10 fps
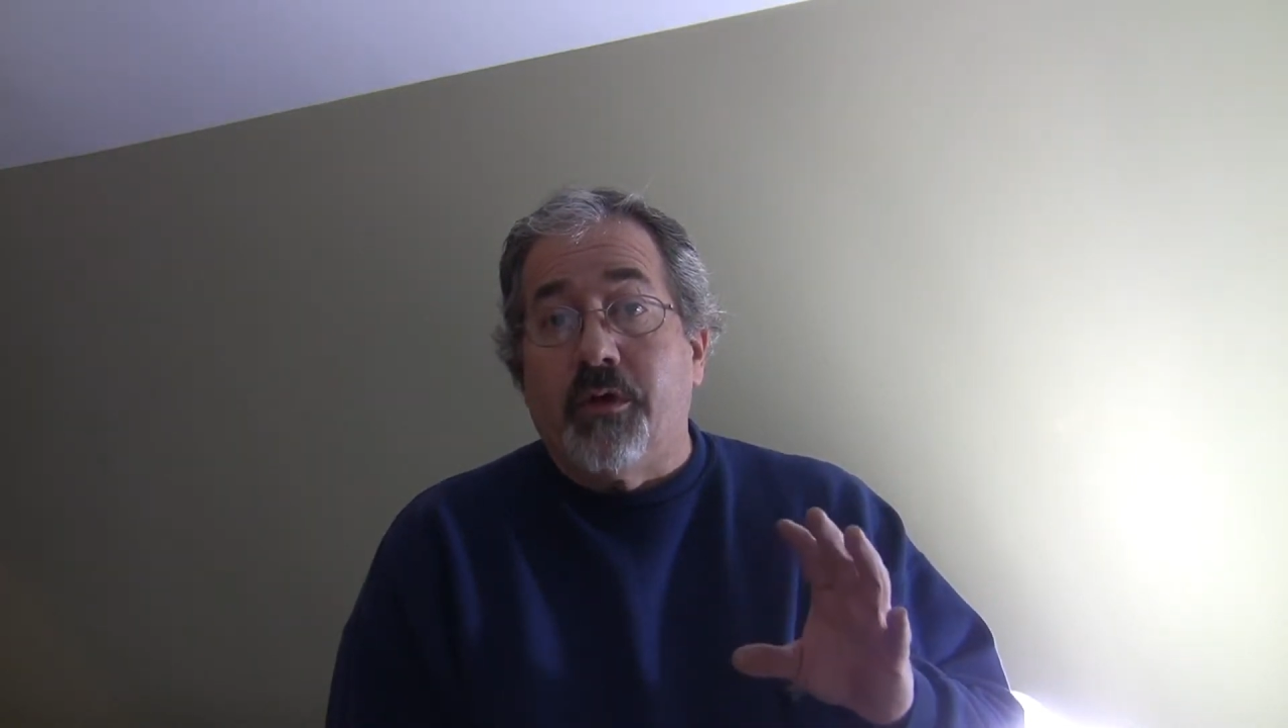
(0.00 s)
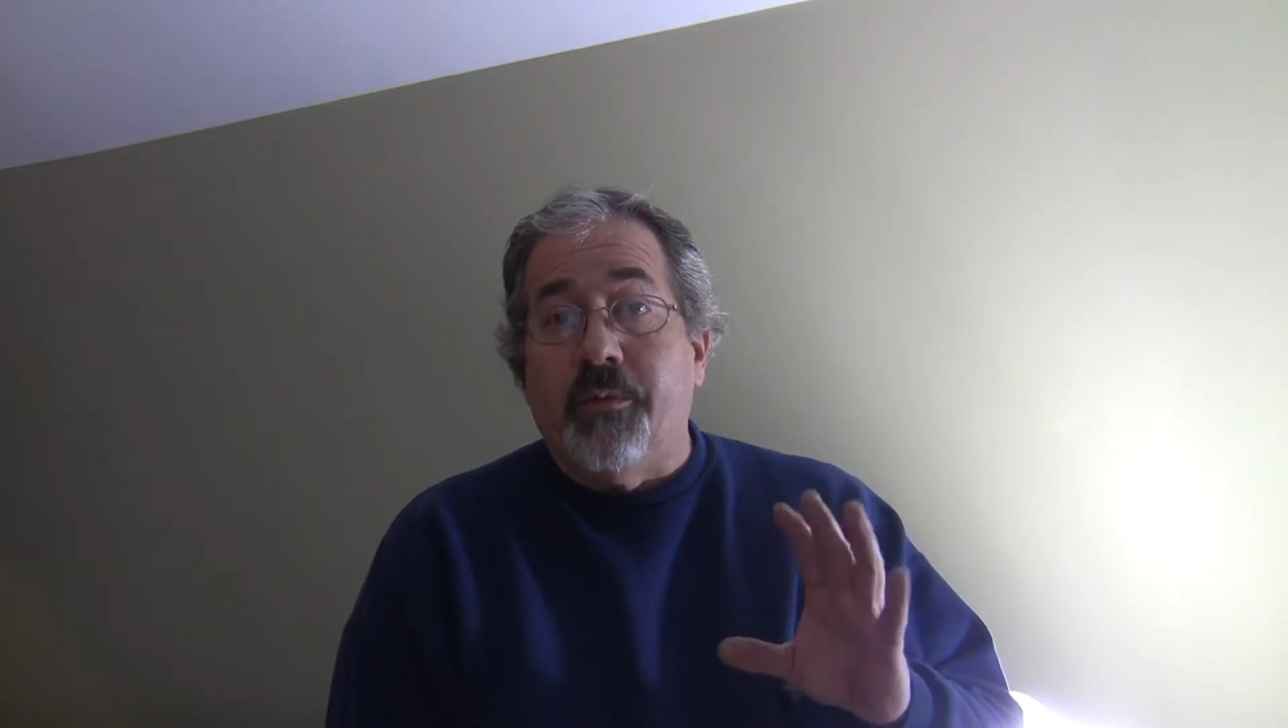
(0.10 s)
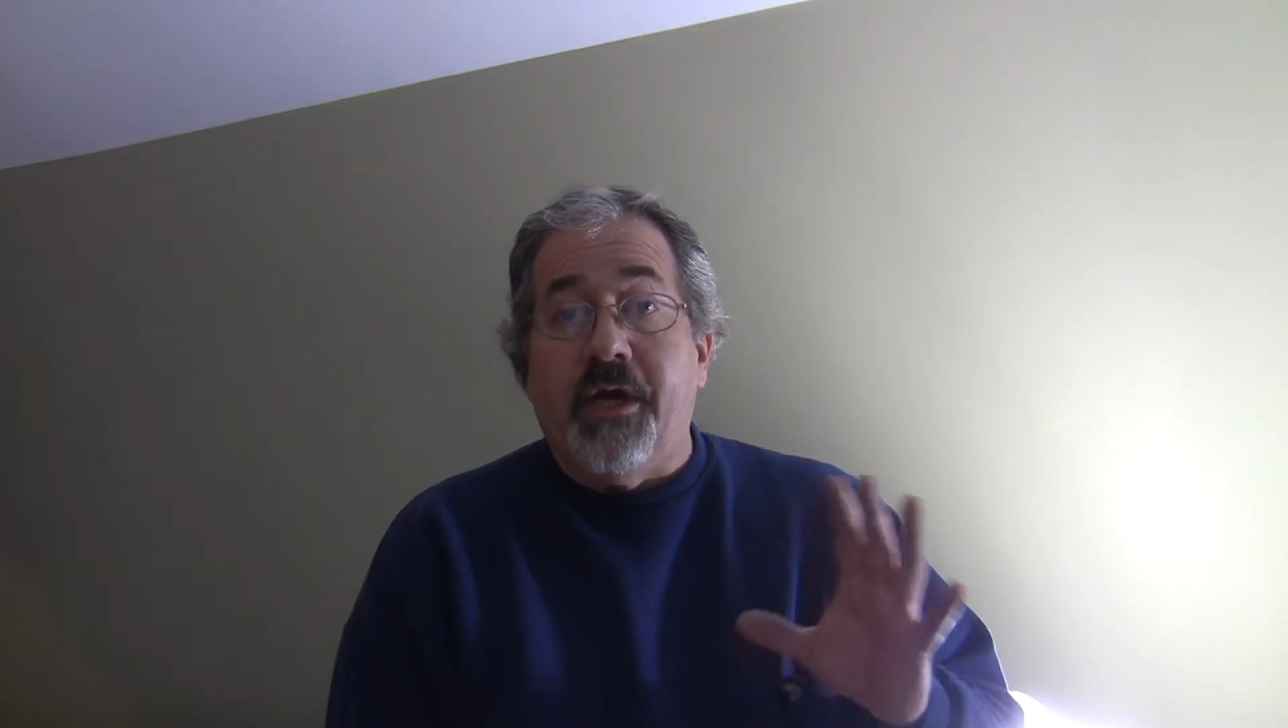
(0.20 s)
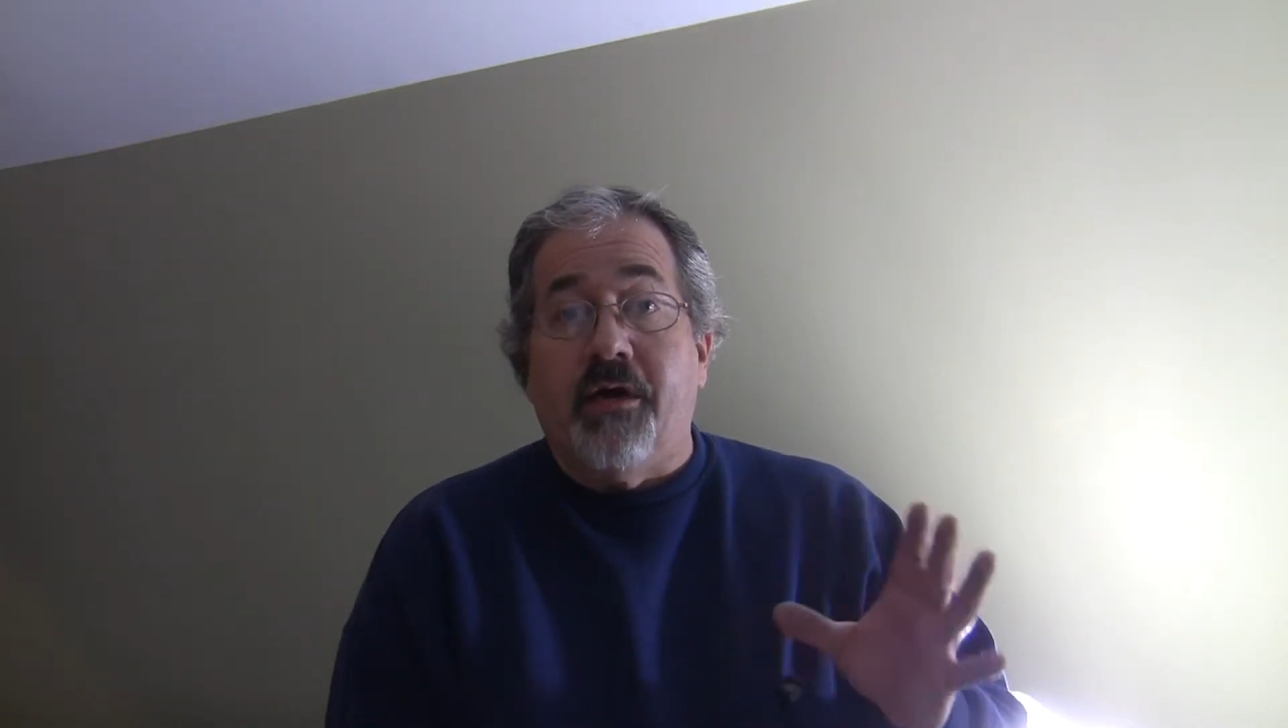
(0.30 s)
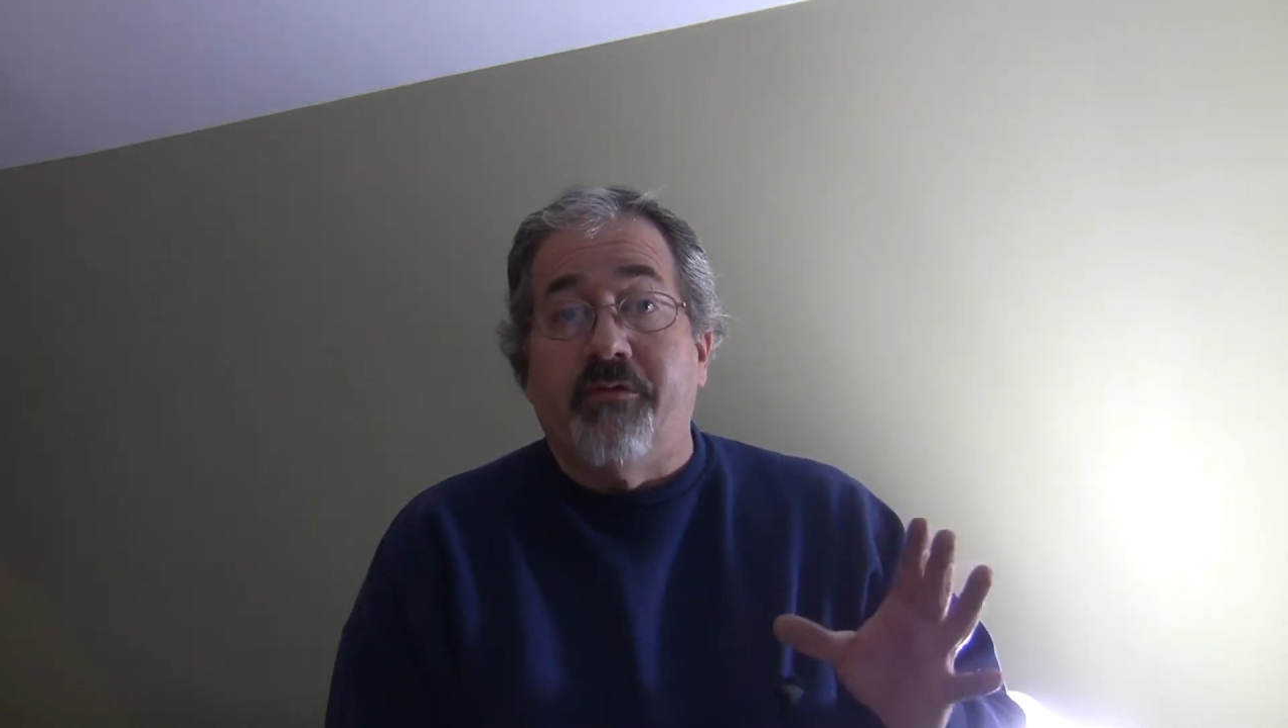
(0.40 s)
to
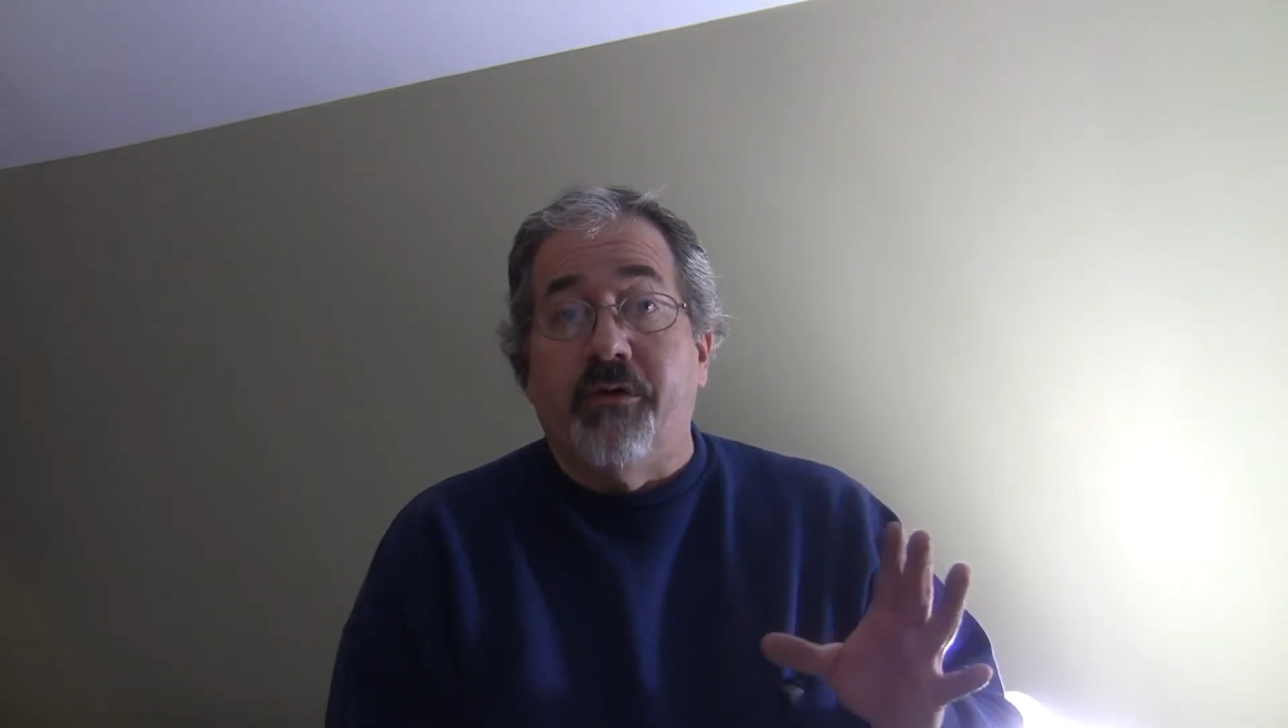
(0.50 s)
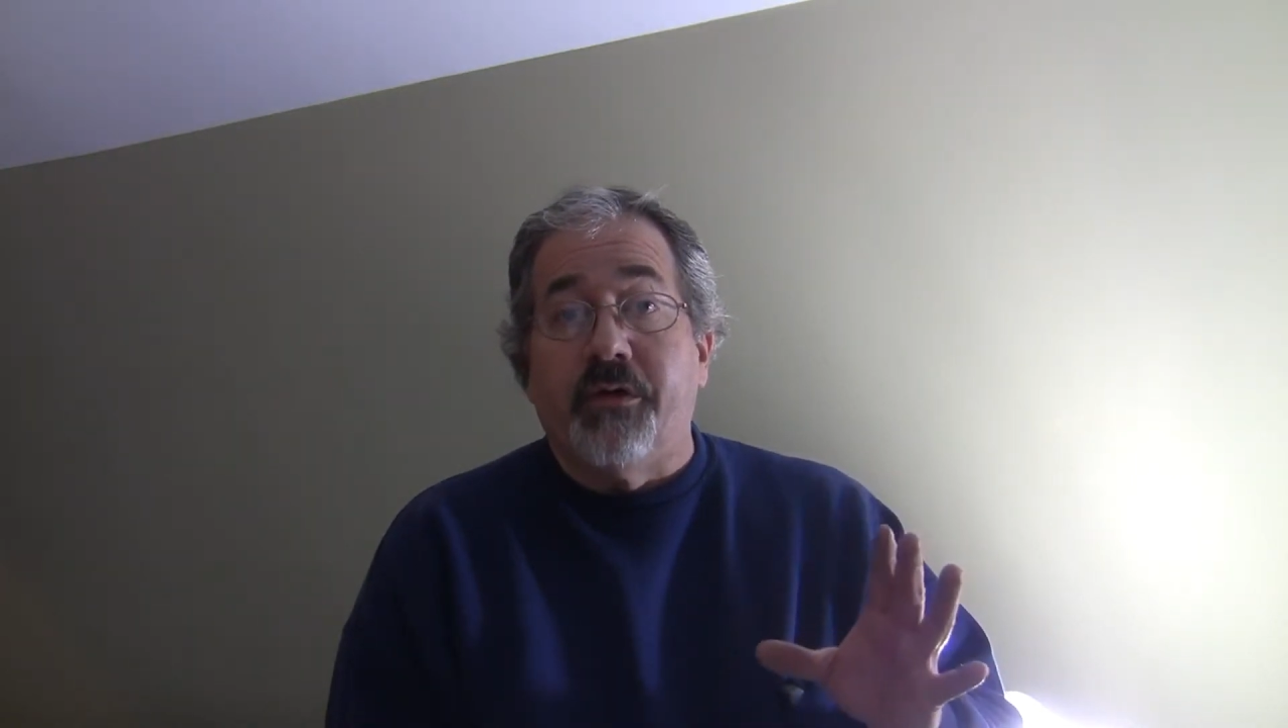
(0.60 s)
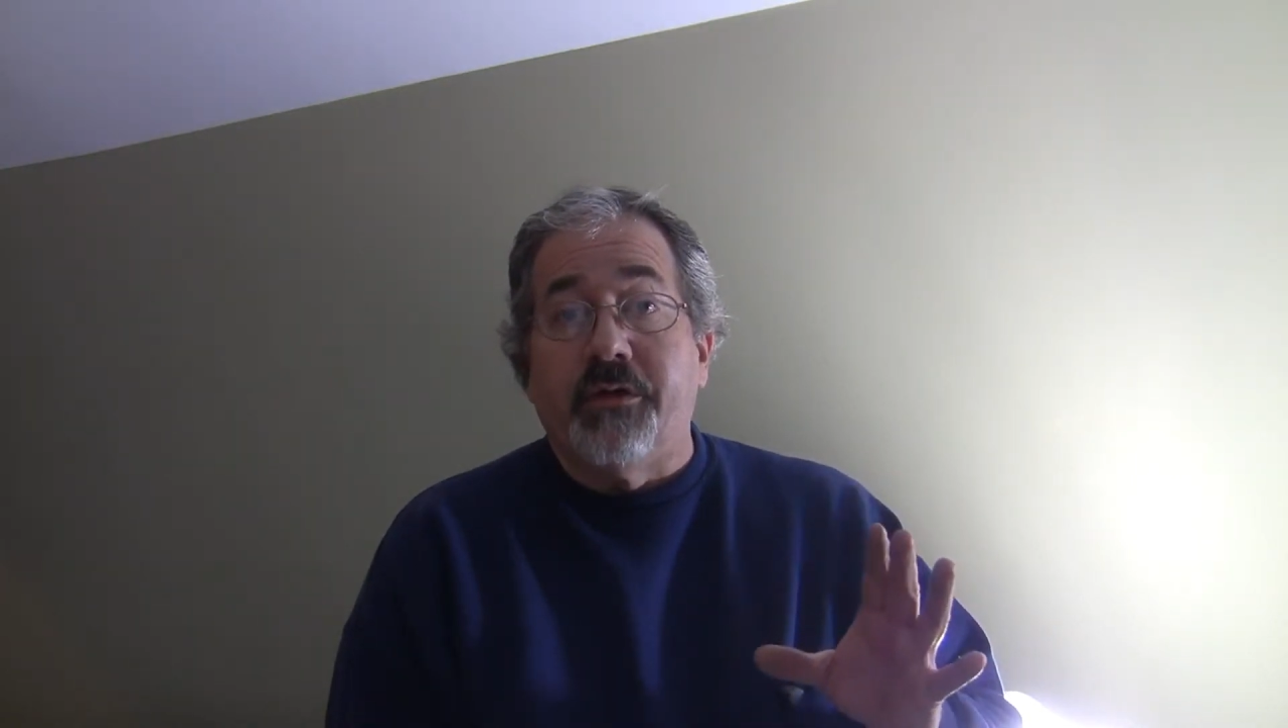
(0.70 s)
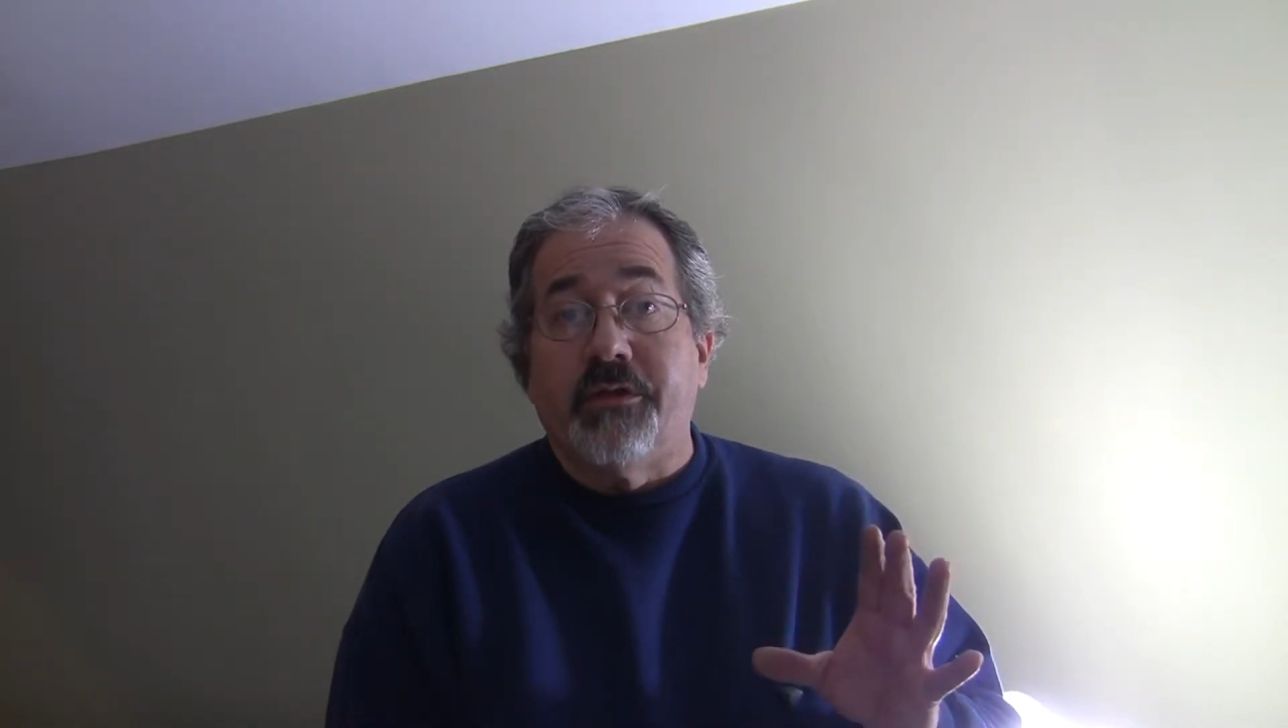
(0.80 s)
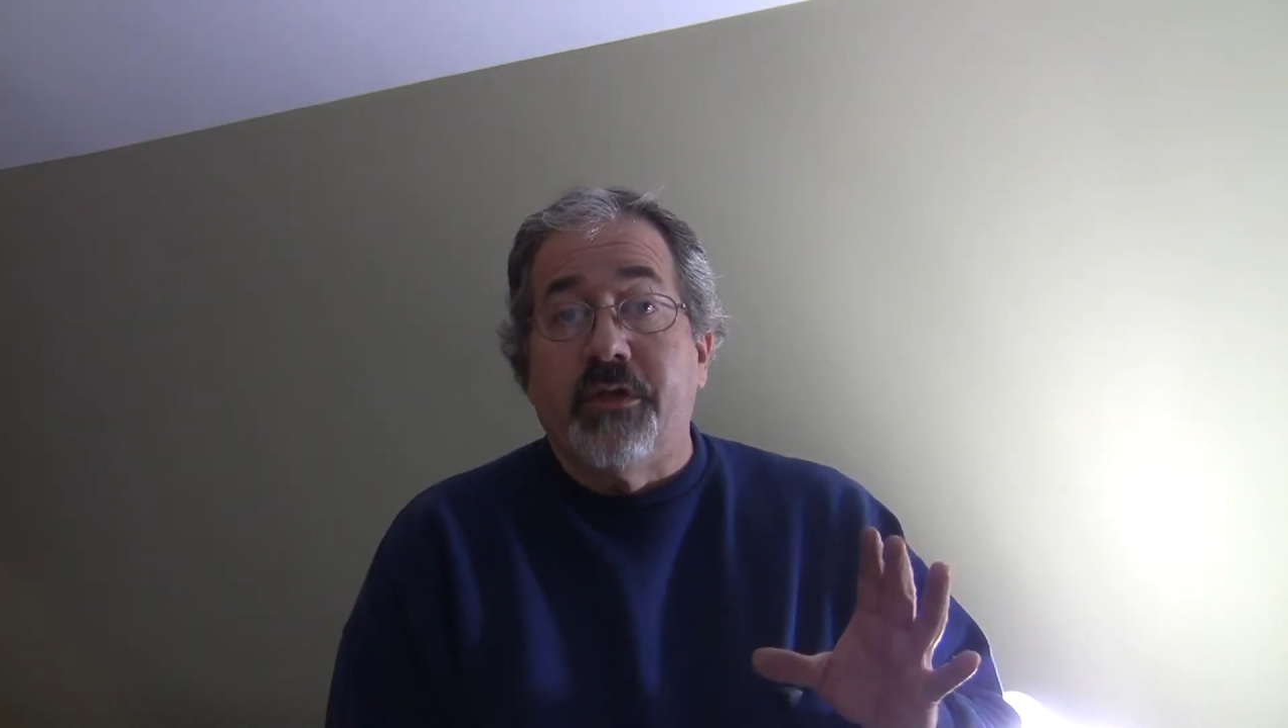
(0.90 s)
be out of
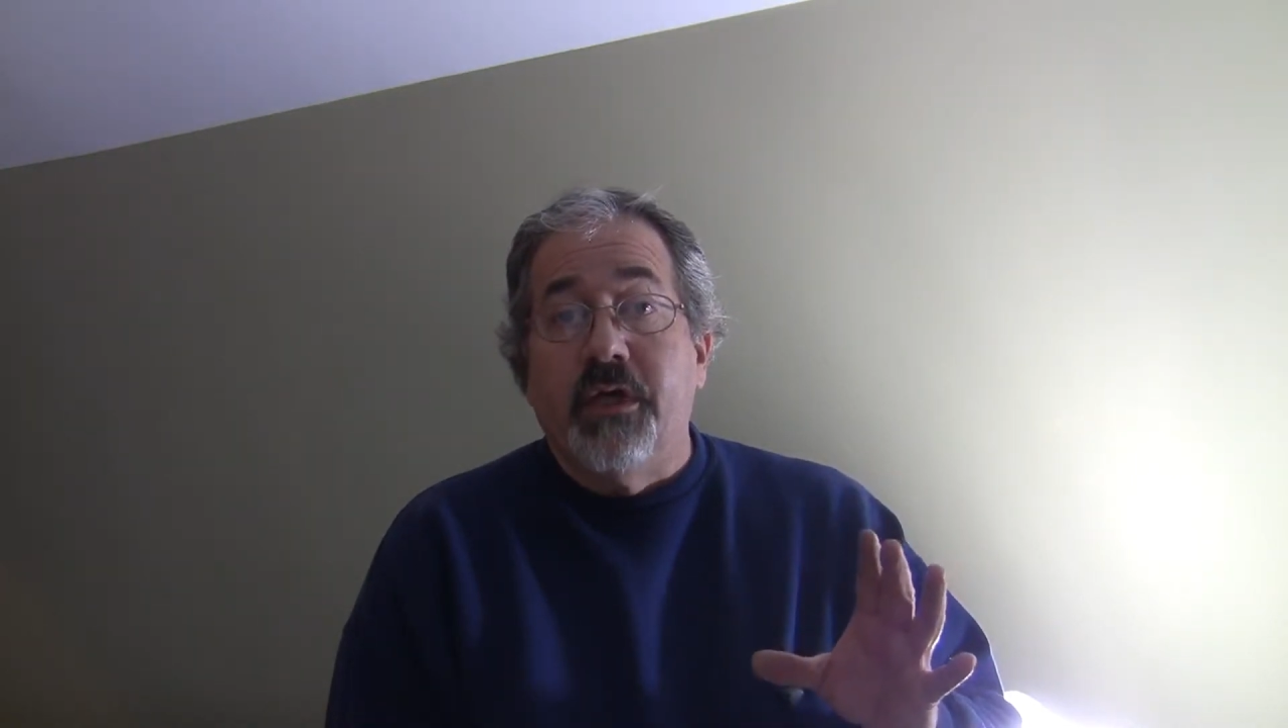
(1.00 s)
focus.